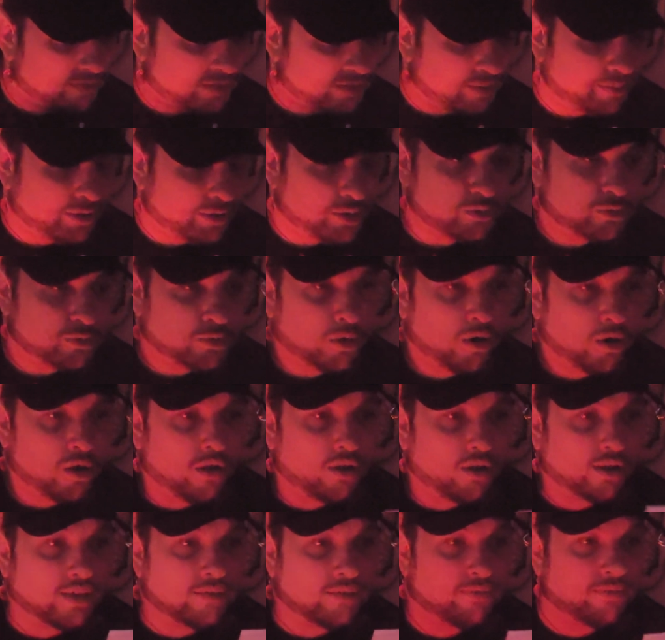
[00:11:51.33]
something was
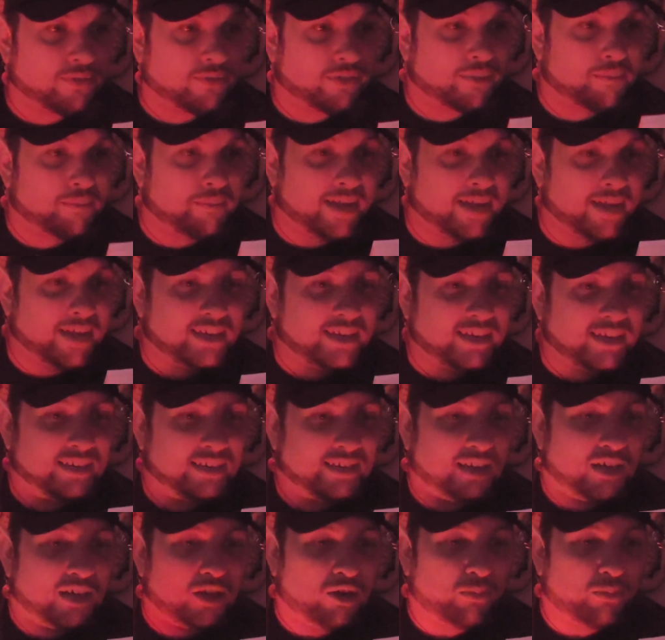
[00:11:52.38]
wrong, if the man needed
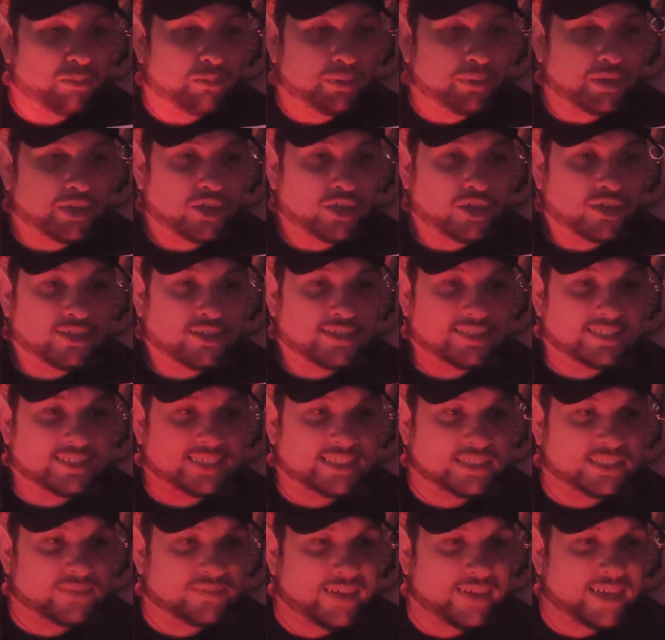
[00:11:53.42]
help, but he couldn't see
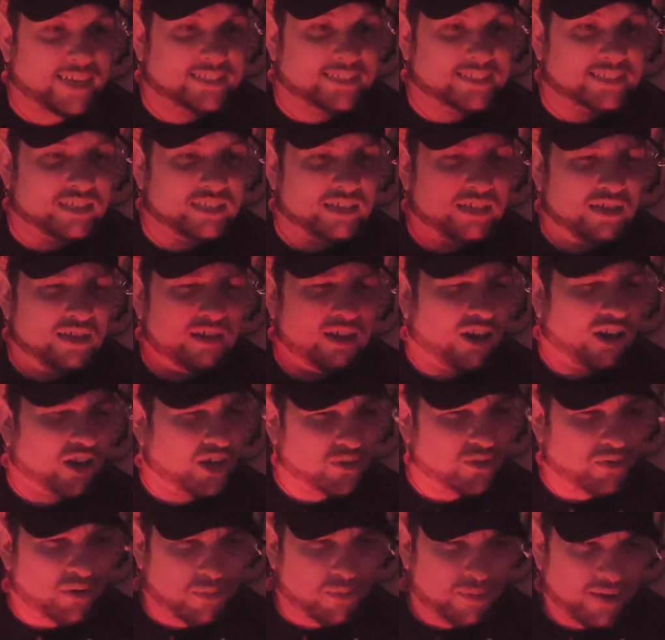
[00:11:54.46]
his face. "Are
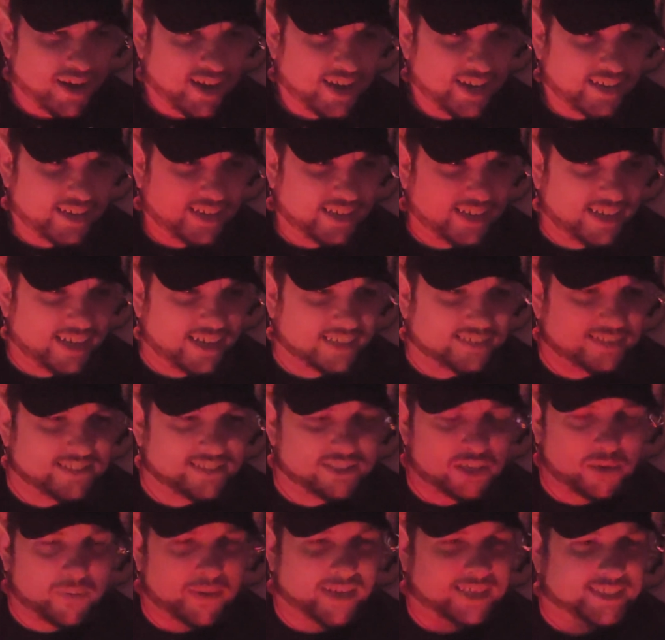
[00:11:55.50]
you all right?" he asked.
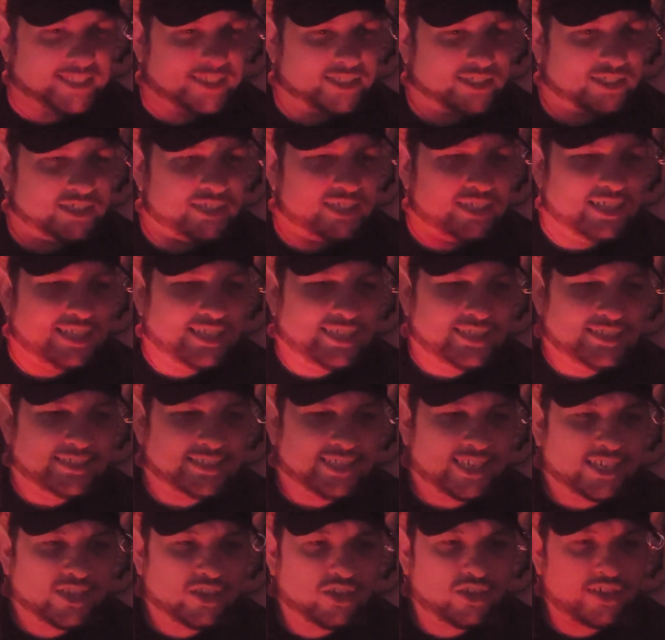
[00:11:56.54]
No answer. To
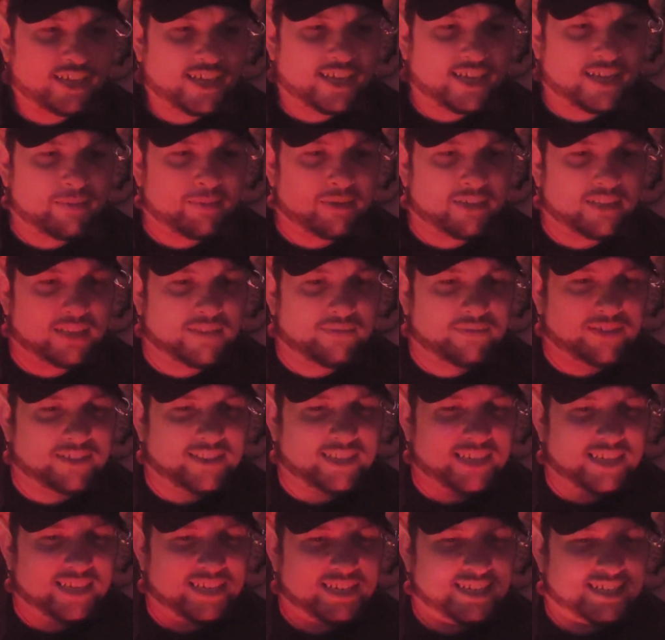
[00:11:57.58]
get a look at him, he lifted
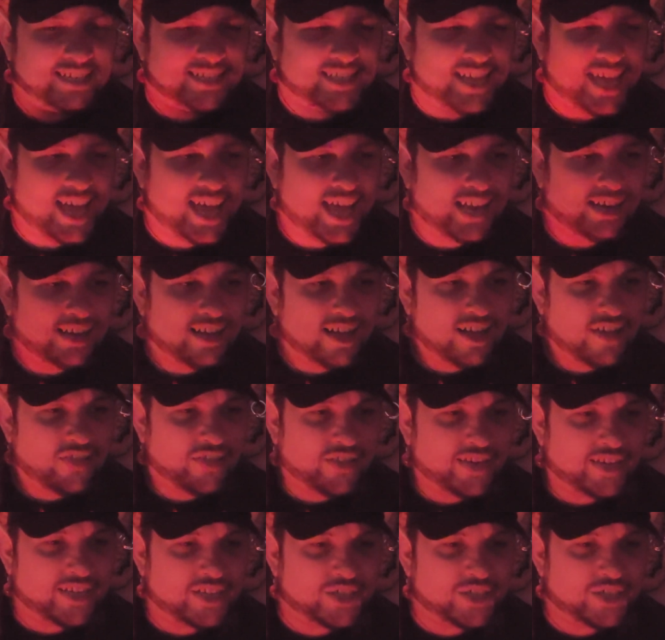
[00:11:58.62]
the Indian's hat. Then he